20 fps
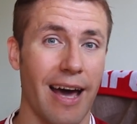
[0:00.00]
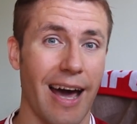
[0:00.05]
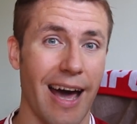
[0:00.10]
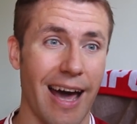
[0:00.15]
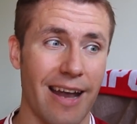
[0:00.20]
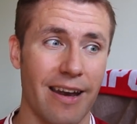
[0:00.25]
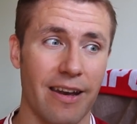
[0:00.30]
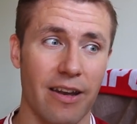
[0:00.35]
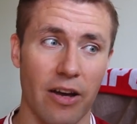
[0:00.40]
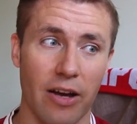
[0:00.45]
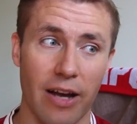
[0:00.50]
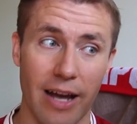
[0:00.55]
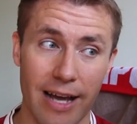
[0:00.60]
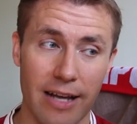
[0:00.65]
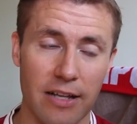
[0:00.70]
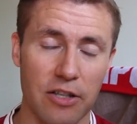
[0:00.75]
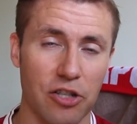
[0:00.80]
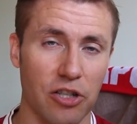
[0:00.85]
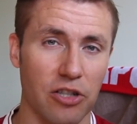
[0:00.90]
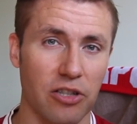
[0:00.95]
and the
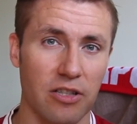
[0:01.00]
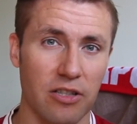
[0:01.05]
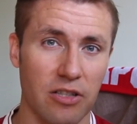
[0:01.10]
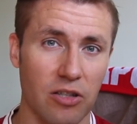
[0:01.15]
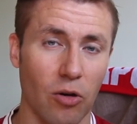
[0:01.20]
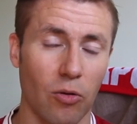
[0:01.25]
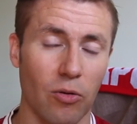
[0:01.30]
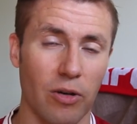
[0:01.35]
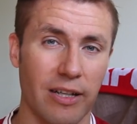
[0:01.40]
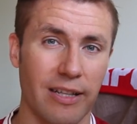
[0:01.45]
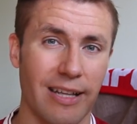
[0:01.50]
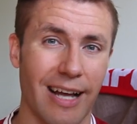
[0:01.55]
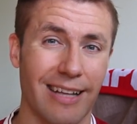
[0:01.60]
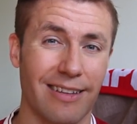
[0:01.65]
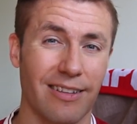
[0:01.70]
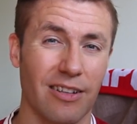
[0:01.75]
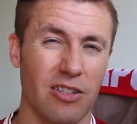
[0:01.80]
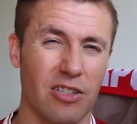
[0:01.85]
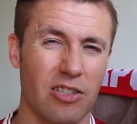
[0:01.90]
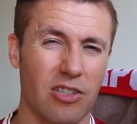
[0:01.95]
agent is calling
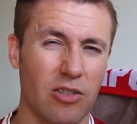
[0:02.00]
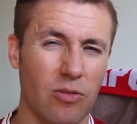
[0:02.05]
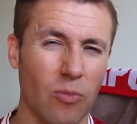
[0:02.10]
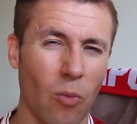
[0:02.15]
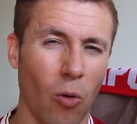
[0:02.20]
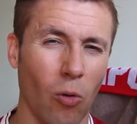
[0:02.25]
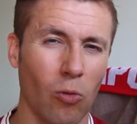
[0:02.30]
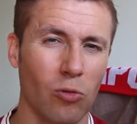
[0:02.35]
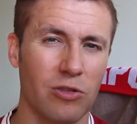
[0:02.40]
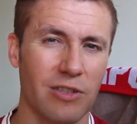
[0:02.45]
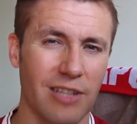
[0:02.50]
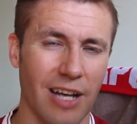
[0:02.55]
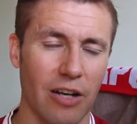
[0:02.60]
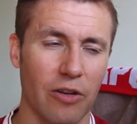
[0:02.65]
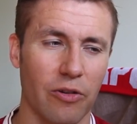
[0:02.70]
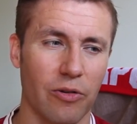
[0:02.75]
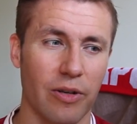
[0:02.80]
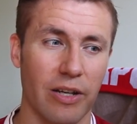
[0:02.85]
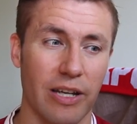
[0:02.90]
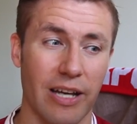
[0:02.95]
that a small
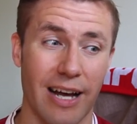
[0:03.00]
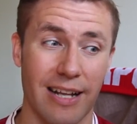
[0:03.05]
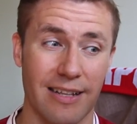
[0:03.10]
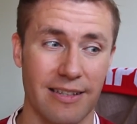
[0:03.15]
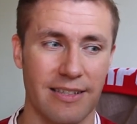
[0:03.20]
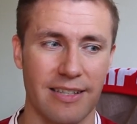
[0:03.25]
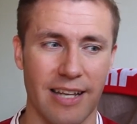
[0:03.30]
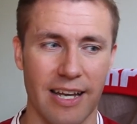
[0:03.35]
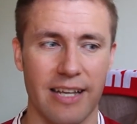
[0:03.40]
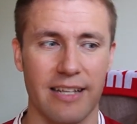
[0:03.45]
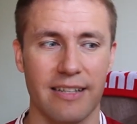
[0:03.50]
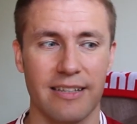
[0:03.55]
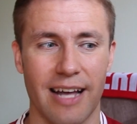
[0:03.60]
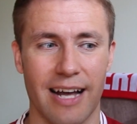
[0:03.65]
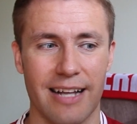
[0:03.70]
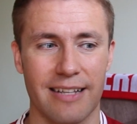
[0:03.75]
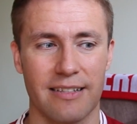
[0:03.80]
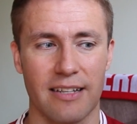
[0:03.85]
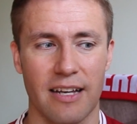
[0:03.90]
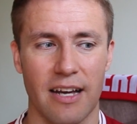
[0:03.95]
salary and saying
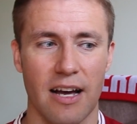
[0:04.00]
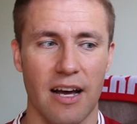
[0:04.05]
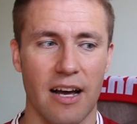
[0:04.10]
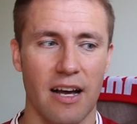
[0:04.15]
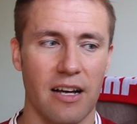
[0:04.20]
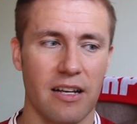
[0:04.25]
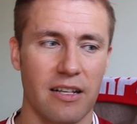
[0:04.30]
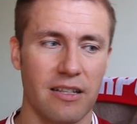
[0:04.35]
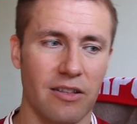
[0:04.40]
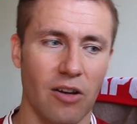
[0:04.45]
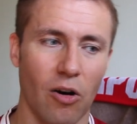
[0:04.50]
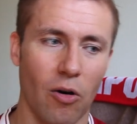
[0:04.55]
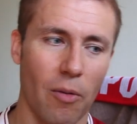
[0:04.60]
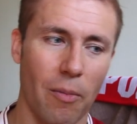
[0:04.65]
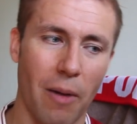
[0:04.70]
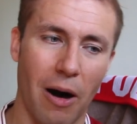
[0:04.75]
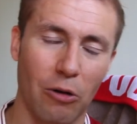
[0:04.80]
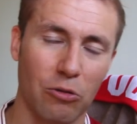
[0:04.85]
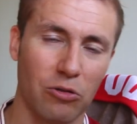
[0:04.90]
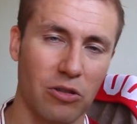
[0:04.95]
that no
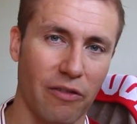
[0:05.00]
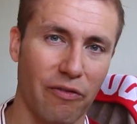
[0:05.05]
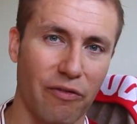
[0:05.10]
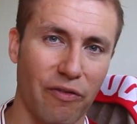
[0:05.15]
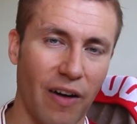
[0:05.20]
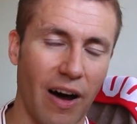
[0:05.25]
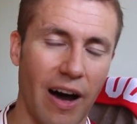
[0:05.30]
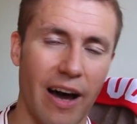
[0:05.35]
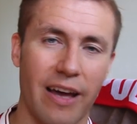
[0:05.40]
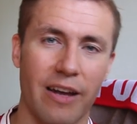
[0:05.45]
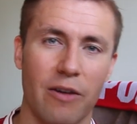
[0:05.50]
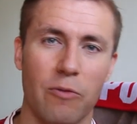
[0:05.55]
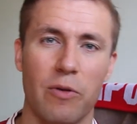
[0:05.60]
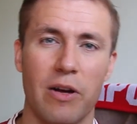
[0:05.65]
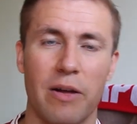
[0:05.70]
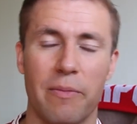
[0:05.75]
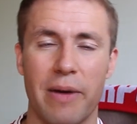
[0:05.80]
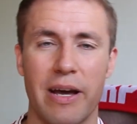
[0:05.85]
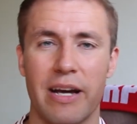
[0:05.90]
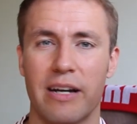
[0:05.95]
amount of fine
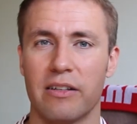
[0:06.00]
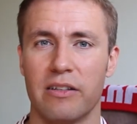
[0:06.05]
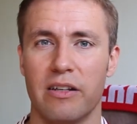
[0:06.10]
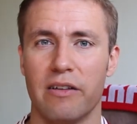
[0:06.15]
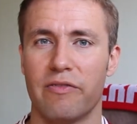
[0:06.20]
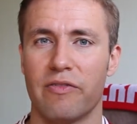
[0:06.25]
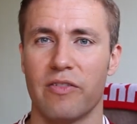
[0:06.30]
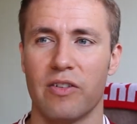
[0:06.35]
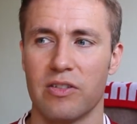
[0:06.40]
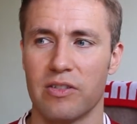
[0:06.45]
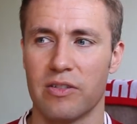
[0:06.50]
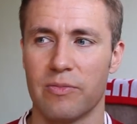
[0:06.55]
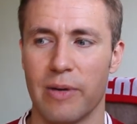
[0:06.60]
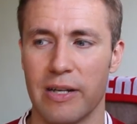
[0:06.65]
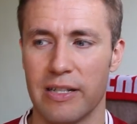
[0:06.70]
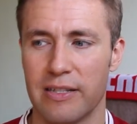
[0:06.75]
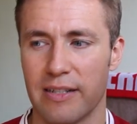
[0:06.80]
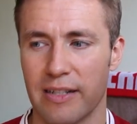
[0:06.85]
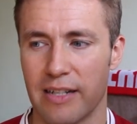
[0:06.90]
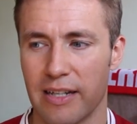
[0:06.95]
will make a difference,
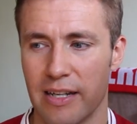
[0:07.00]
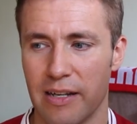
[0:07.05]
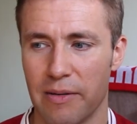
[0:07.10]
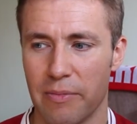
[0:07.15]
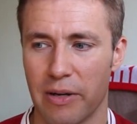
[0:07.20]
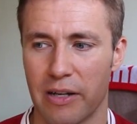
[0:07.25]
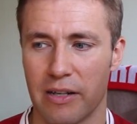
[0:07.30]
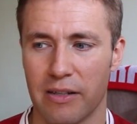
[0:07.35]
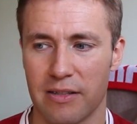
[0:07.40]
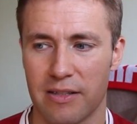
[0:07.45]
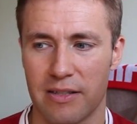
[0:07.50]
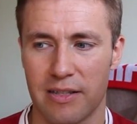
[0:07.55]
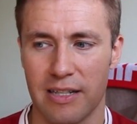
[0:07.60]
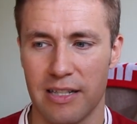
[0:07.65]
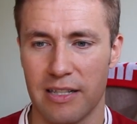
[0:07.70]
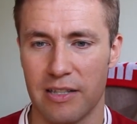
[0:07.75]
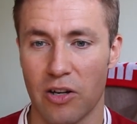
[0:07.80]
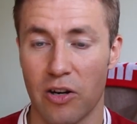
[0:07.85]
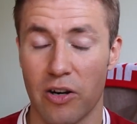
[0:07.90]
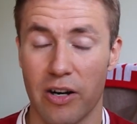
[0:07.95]
basically, because
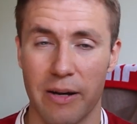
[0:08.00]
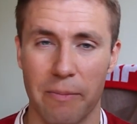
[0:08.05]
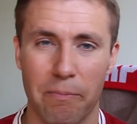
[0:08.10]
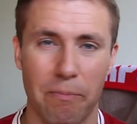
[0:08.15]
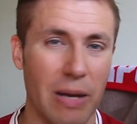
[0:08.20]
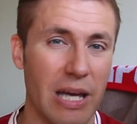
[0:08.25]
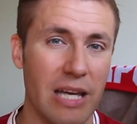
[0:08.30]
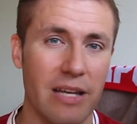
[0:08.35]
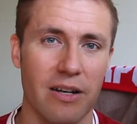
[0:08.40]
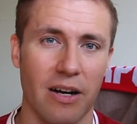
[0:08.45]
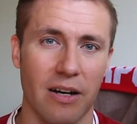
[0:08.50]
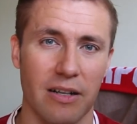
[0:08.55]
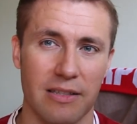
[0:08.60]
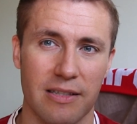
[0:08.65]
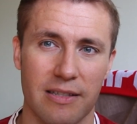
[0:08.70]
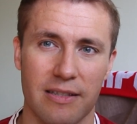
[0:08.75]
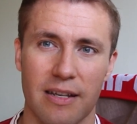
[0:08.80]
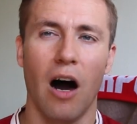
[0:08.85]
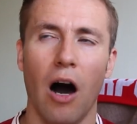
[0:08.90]
he's earning peanuts.